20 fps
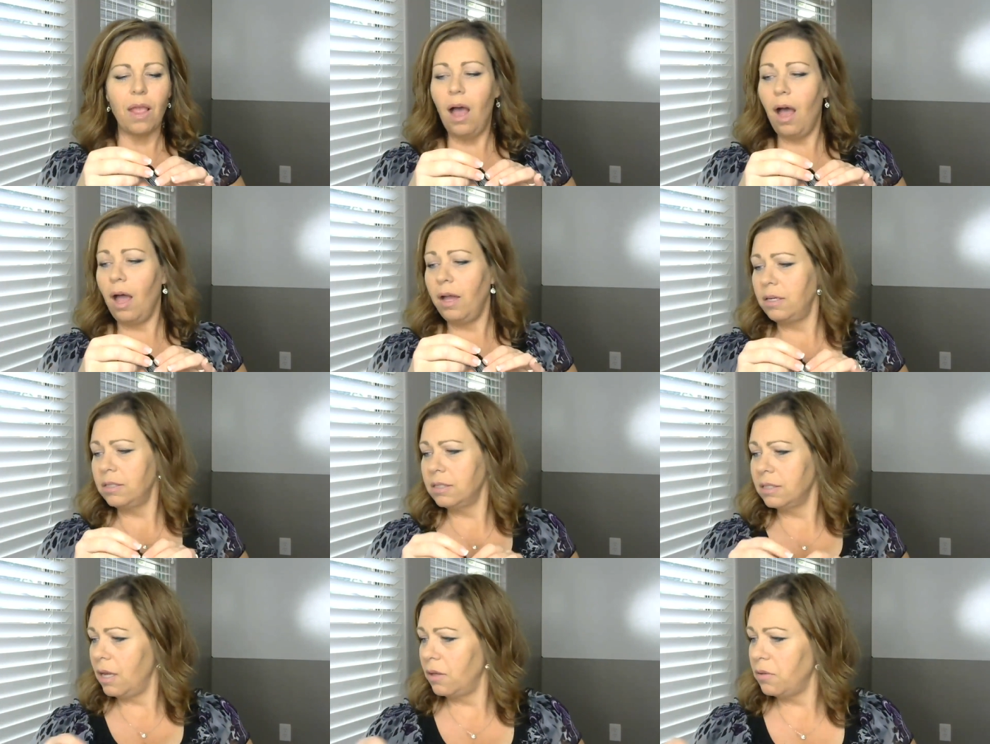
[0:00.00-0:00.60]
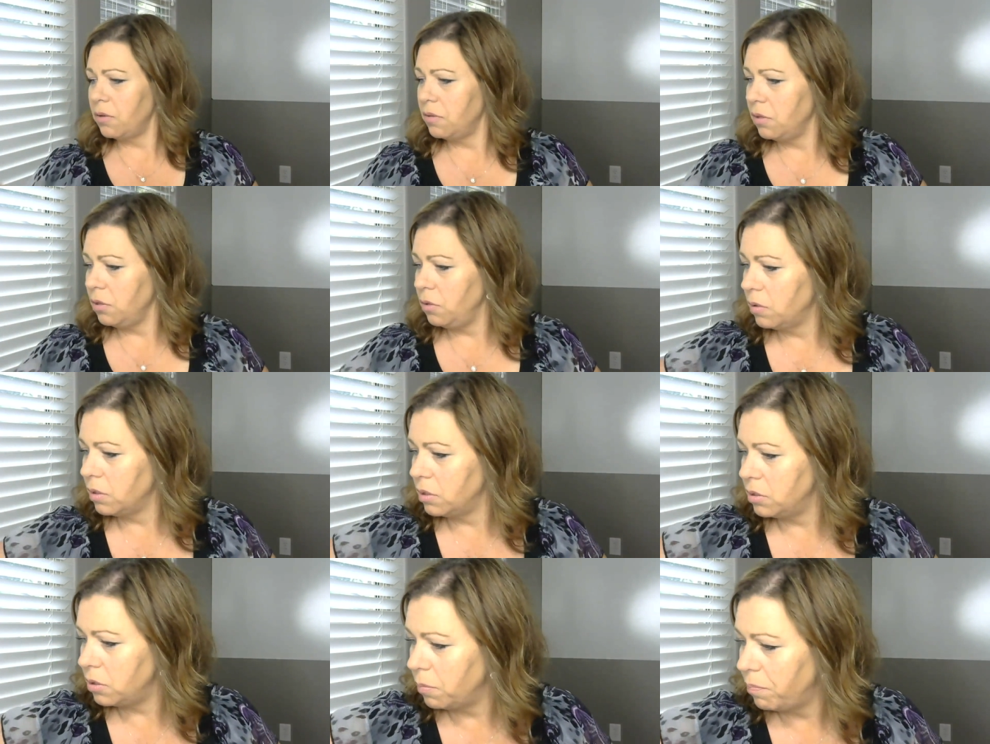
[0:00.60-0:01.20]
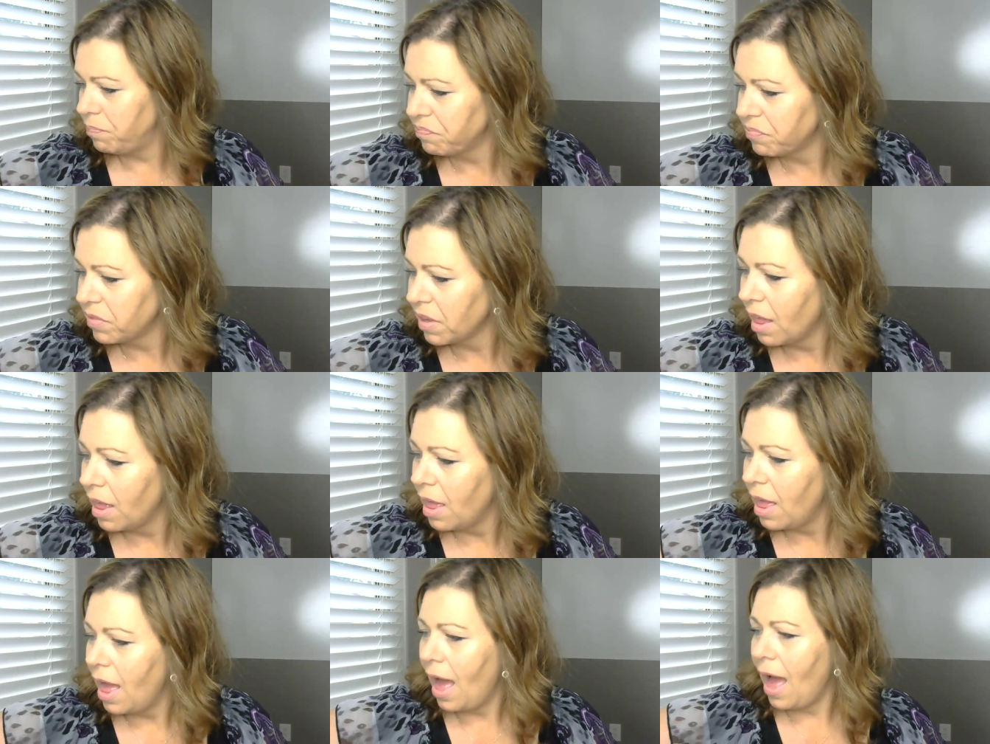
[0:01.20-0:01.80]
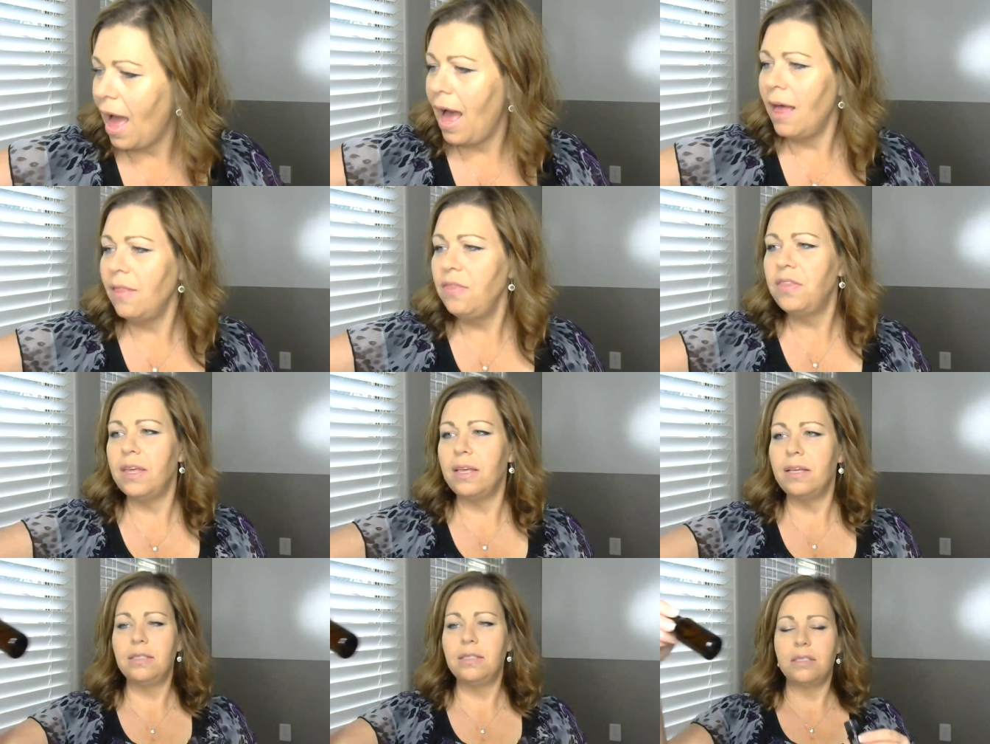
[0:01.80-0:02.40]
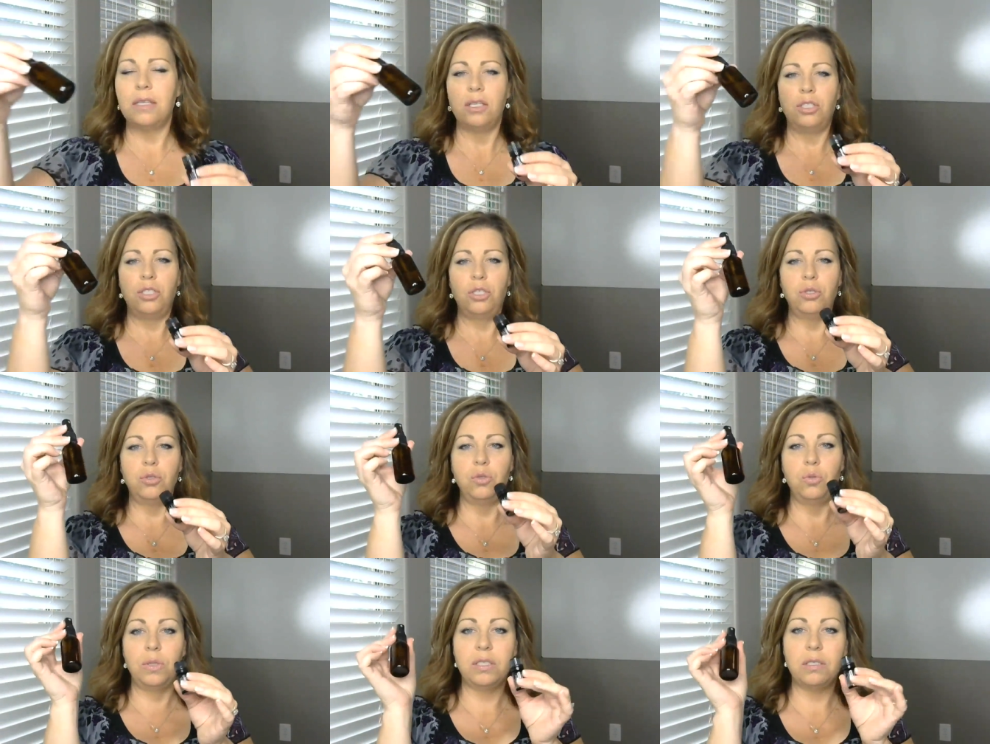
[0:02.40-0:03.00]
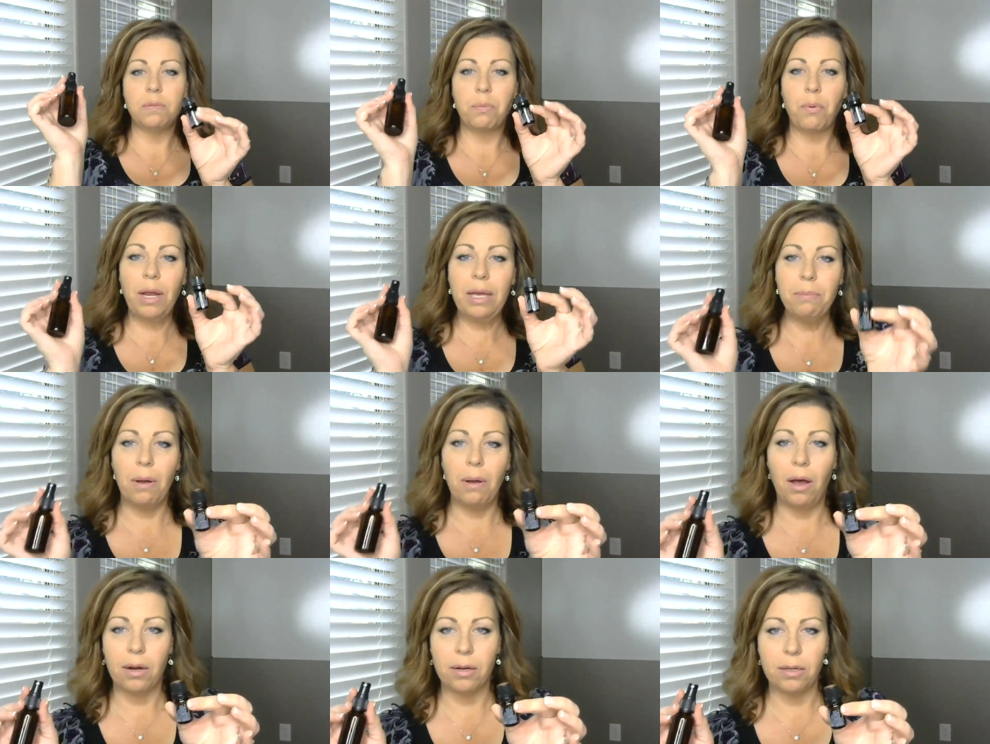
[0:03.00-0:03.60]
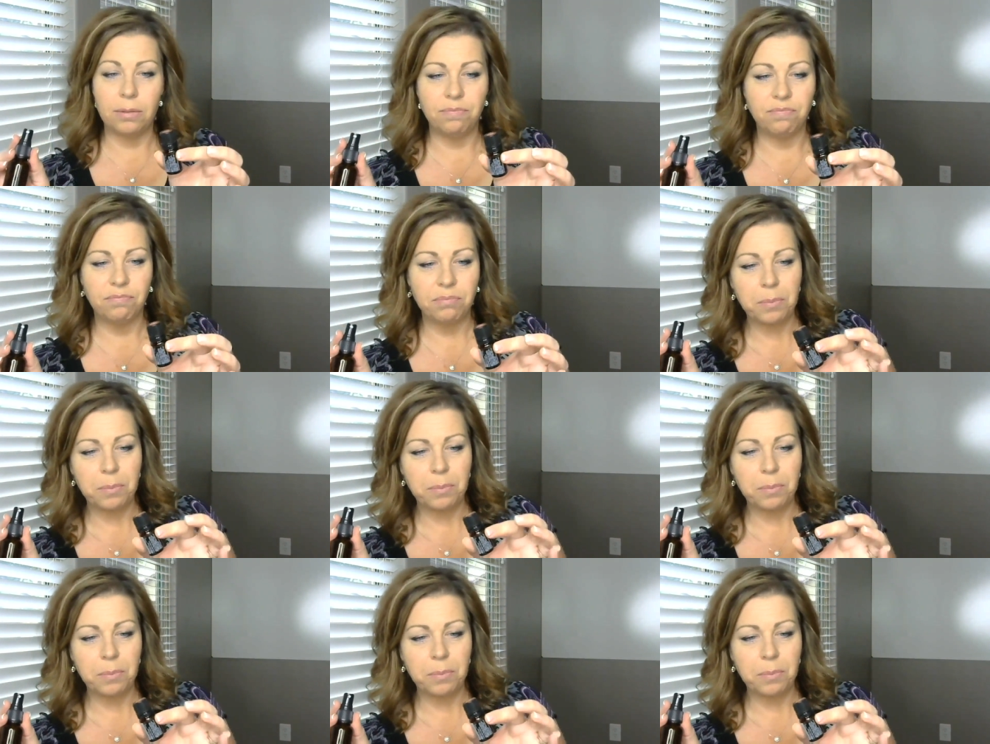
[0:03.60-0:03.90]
here's another thing you can do. Add this to a spray bottle.